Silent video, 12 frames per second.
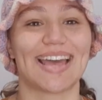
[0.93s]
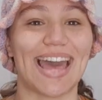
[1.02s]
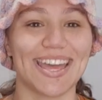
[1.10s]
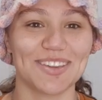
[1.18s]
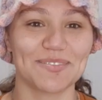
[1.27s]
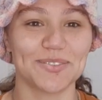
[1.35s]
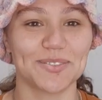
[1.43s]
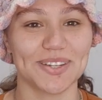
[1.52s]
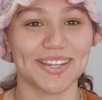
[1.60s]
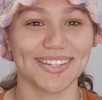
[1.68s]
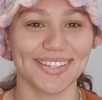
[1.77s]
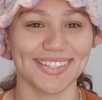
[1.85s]
Hi
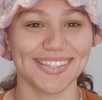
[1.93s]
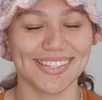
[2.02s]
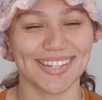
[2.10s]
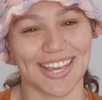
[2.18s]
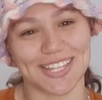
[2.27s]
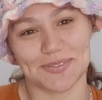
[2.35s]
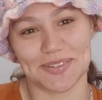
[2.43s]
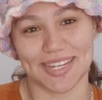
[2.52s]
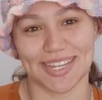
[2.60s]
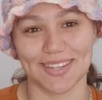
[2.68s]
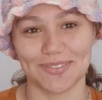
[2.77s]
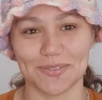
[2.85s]
everyone, it's Tasman
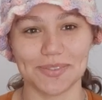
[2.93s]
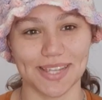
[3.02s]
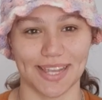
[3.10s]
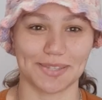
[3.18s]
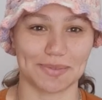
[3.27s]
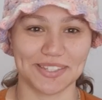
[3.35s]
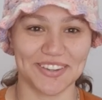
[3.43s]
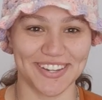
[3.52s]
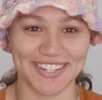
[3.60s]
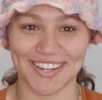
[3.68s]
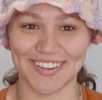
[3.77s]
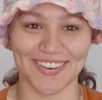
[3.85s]
here from Tasman's
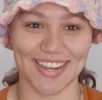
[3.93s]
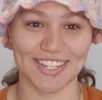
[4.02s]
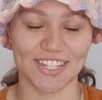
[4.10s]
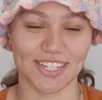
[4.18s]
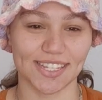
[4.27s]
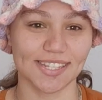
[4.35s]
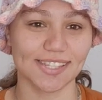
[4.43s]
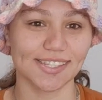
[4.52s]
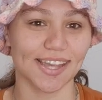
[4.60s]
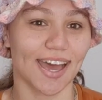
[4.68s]
Crochet Creations,